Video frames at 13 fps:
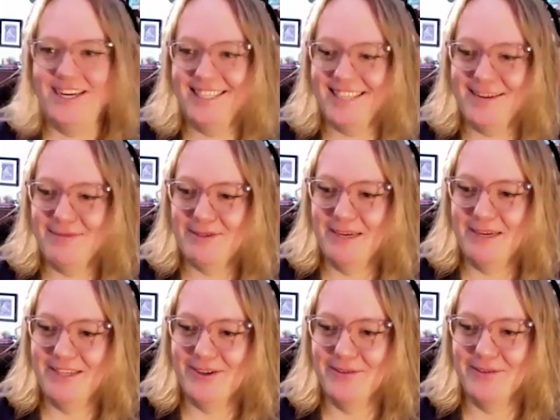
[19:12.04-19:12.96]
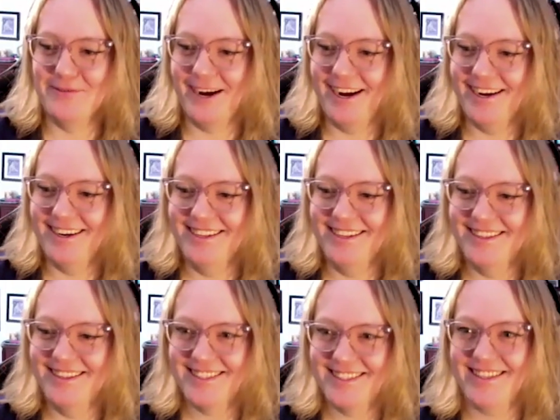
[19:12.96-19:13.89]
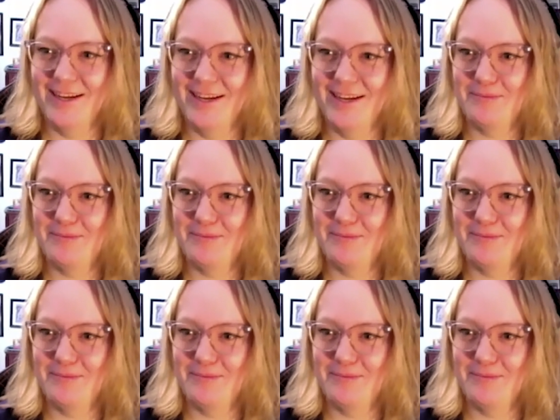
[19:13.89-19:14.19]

seems to be doing fine in this clip.